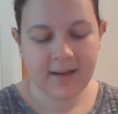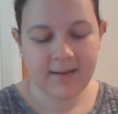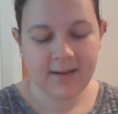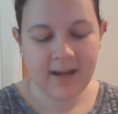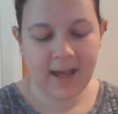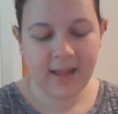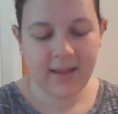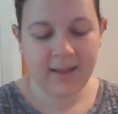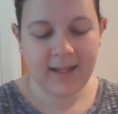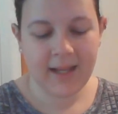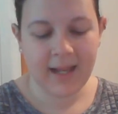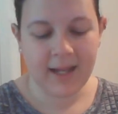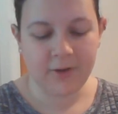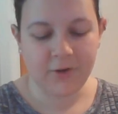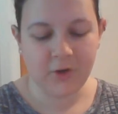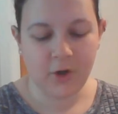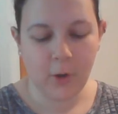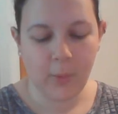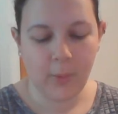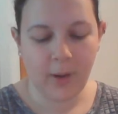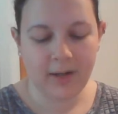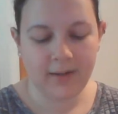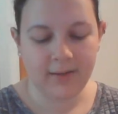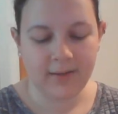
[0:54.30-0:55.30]
Tally had
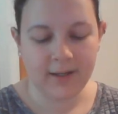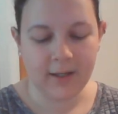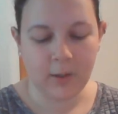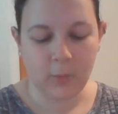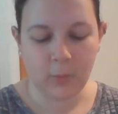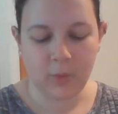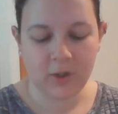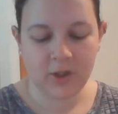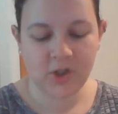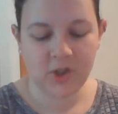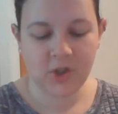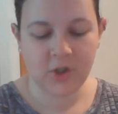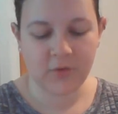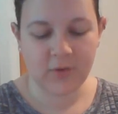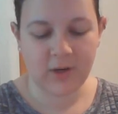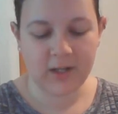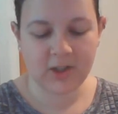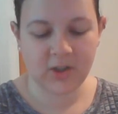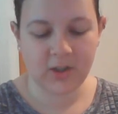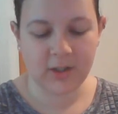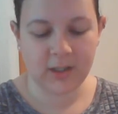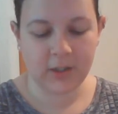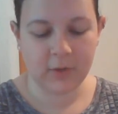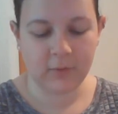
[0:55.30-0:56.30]
no idea in which
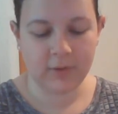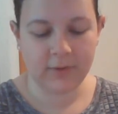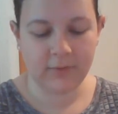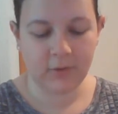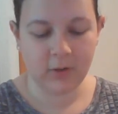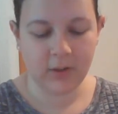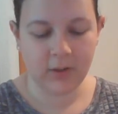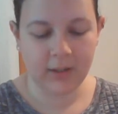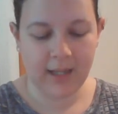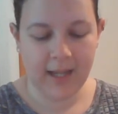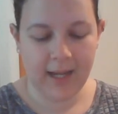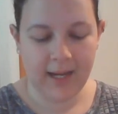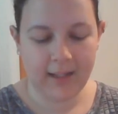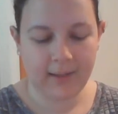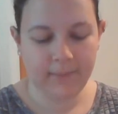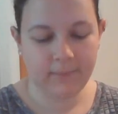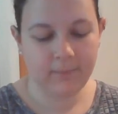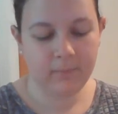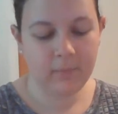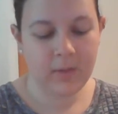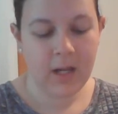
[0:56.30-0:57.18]
direction the river lay.